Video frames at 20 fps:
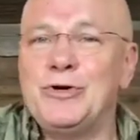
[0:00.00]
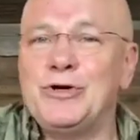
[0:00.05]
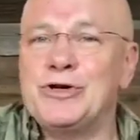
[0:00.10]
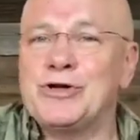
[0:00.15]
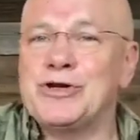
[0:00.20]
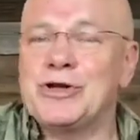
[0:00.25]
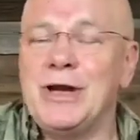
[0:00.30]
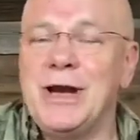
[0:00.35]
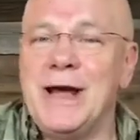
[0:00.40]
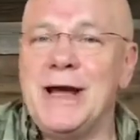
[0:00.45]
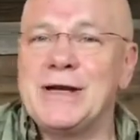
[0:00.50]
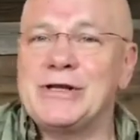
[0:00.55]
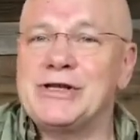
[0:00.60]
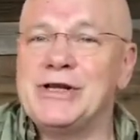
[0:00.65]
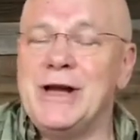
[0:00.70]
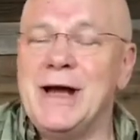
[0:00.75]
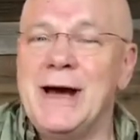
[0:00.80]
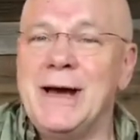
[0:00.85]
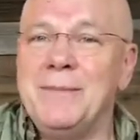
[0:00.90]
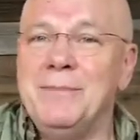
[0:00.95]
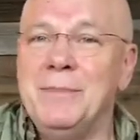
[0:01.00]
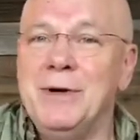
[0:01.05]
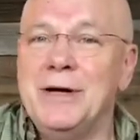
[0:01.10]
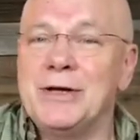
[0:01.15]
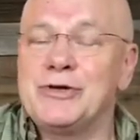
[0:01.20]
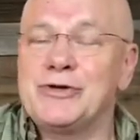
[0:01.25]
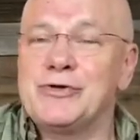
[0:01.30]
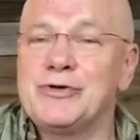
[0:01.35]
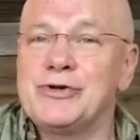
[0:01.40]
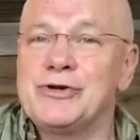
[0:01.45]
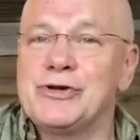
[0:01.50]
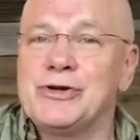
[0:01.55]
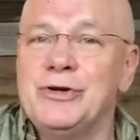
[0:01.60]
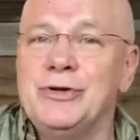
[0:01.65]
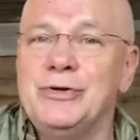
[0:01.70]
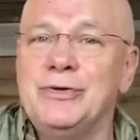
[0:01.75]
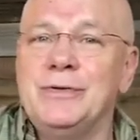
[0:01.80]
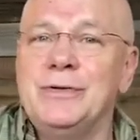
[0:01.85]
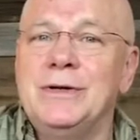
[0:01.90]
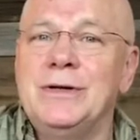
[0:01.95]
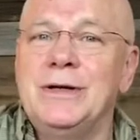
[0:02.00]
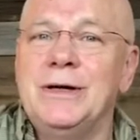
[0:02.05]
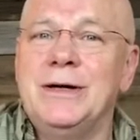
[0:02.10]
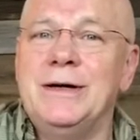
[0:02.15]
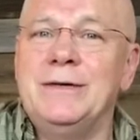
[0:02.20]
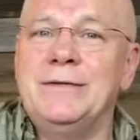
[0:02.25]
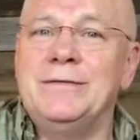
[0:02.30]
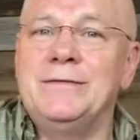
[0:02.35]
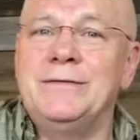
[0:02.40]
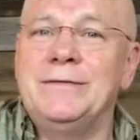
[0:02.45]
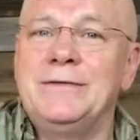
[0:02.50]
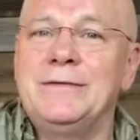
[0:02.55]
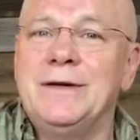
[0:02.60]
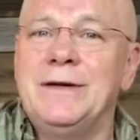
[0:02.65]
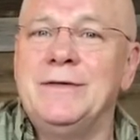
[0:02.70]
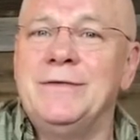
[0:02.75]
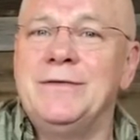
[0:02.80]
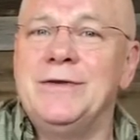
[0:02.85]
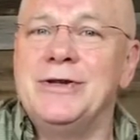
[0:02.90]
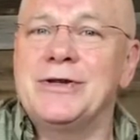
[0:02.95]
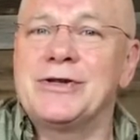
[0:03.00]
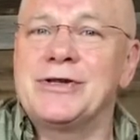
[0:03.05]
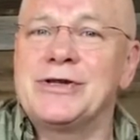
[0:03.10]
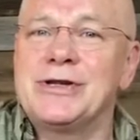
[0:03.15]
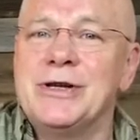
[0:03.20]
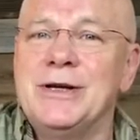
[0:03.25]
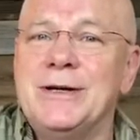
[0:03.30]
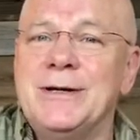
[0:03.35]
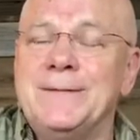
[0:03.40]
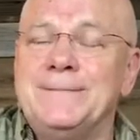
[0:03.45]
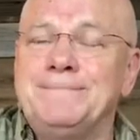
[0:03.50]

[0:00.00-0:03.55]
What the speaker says: just the last 9 months or so of this